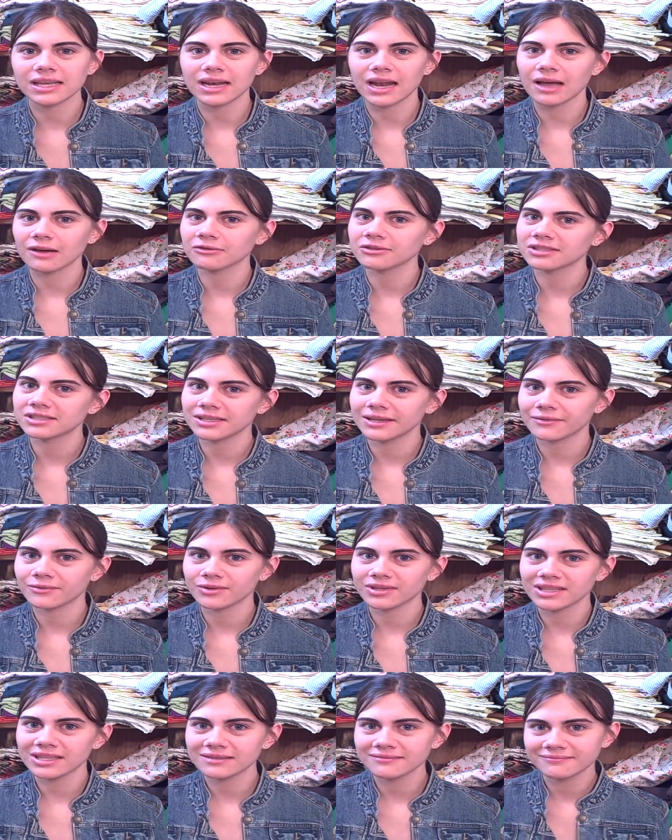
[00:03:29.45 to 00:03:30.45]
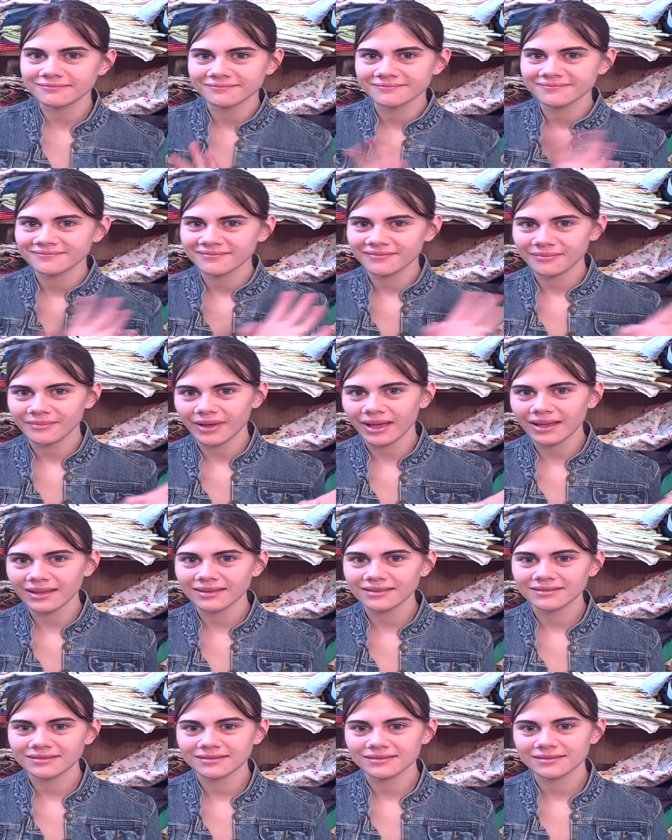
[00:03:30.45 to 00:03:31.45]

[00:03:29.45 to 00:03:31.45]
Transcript: And I will see everyone then. Bye.